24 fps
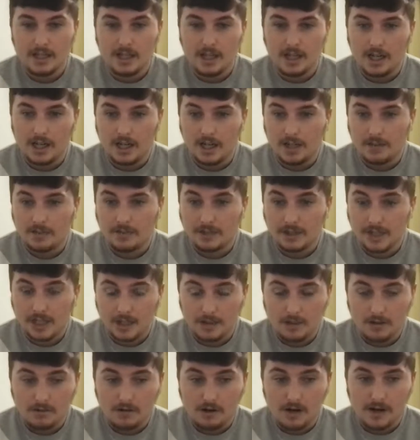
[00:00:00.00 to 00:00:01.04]
So
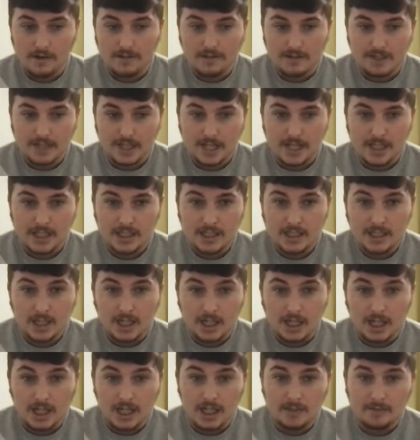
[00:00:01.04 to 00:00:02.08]
keep your eye out for that.
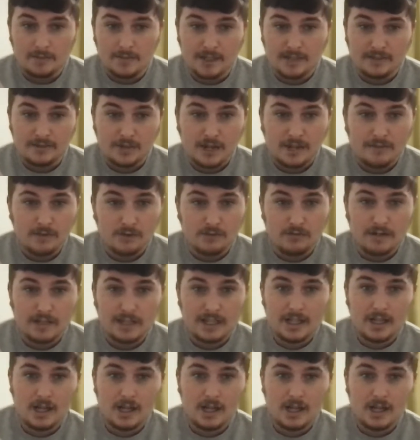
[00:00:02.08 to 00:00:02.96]
And if you haven't already,